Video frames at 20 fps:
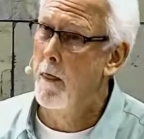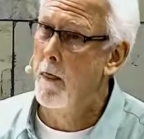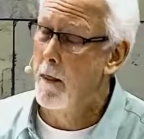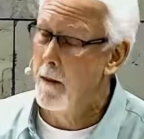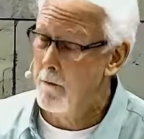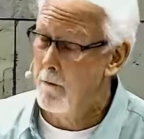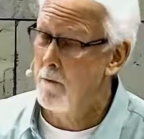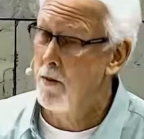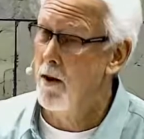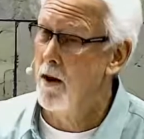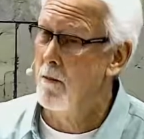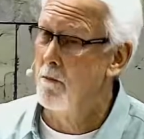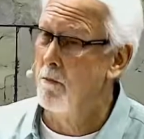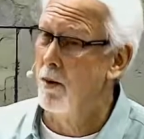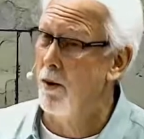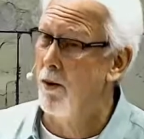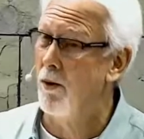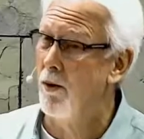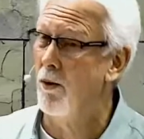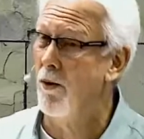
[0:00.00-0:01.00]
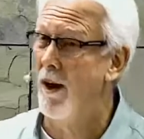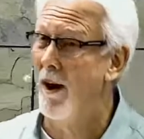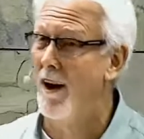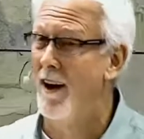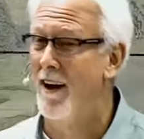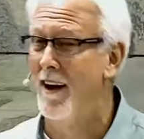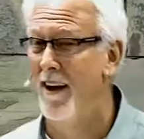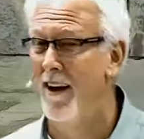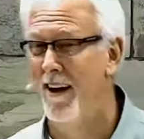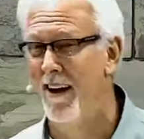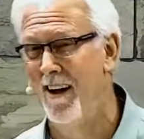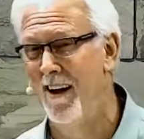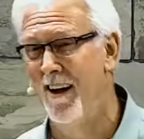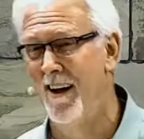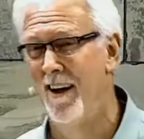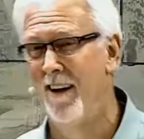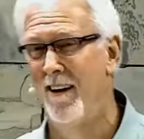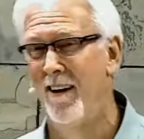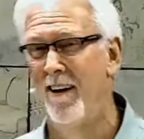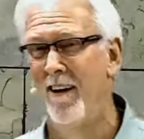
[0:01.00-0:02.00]
Pretty bold, huh?
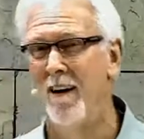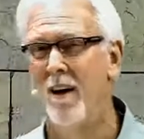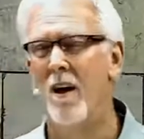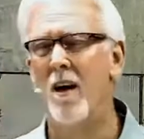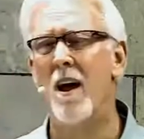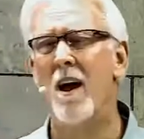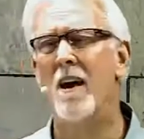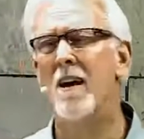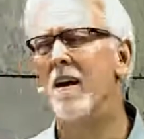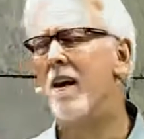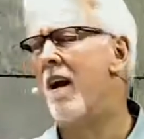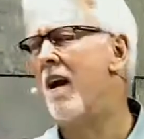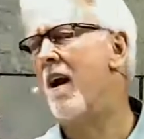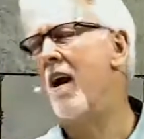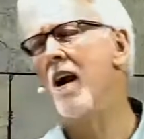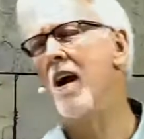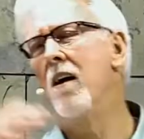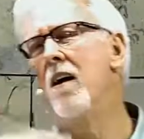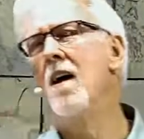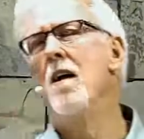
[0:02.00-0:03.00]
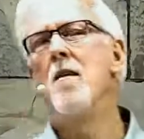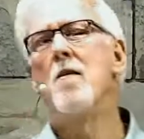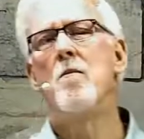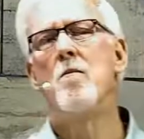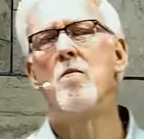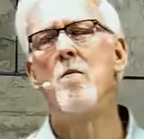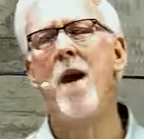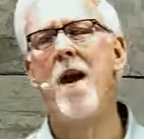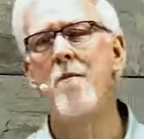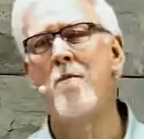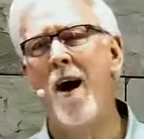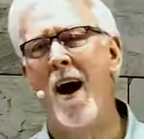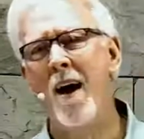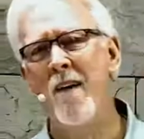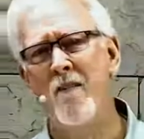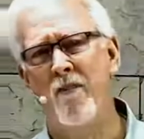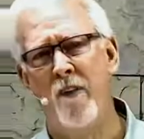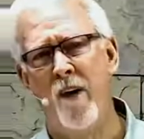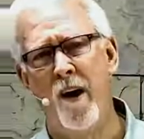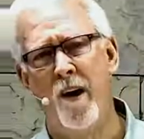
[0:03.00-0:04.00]
Oh, yeah, no, no, no. Make mine
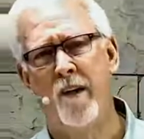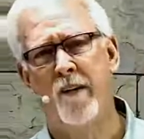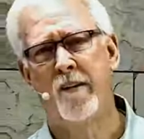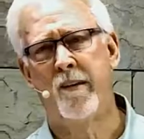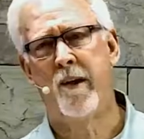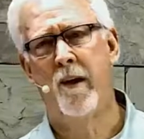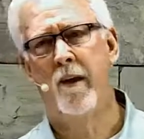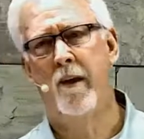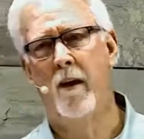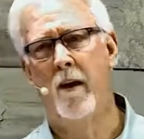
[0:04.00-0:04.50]
first.